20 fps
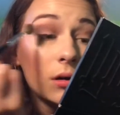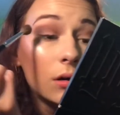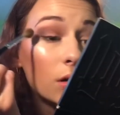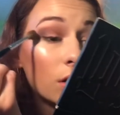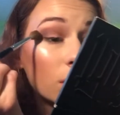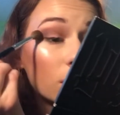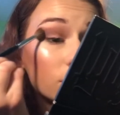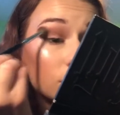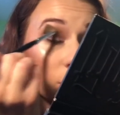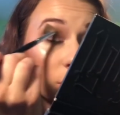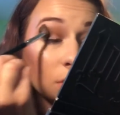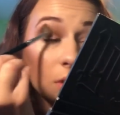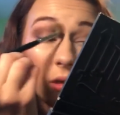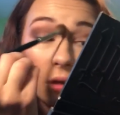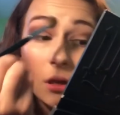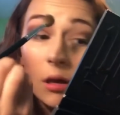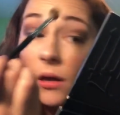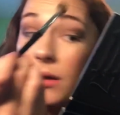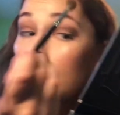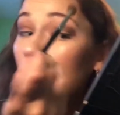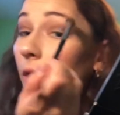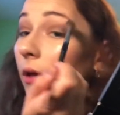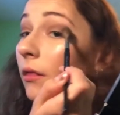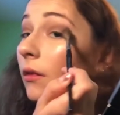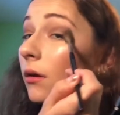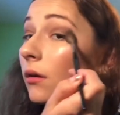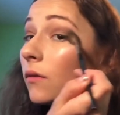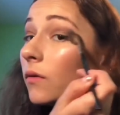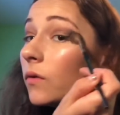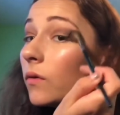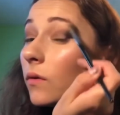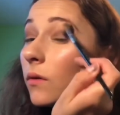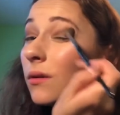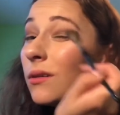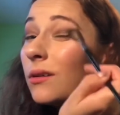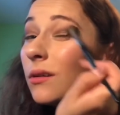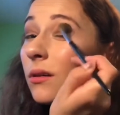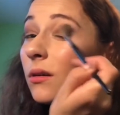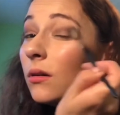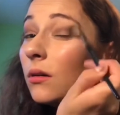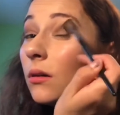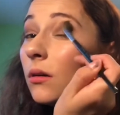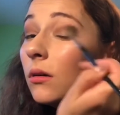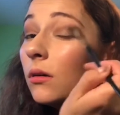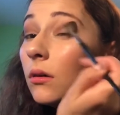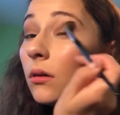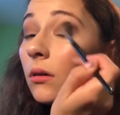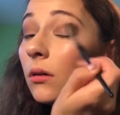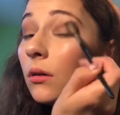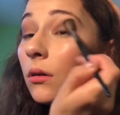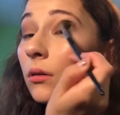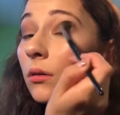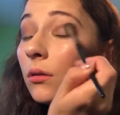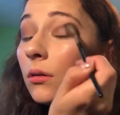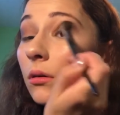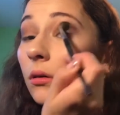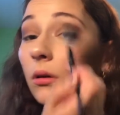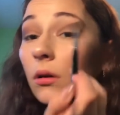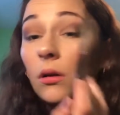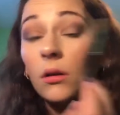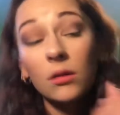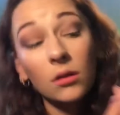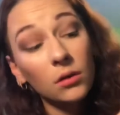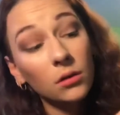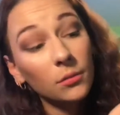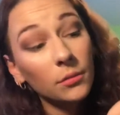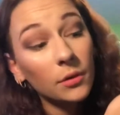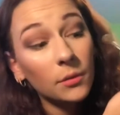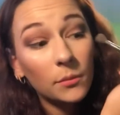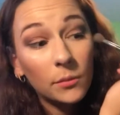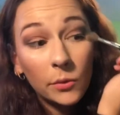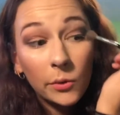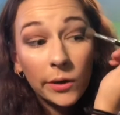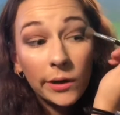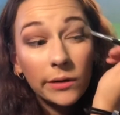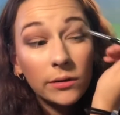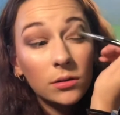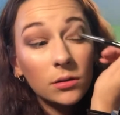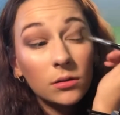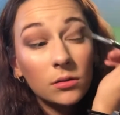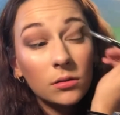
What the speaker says: And I'm just going to kind of blend this a little bit more.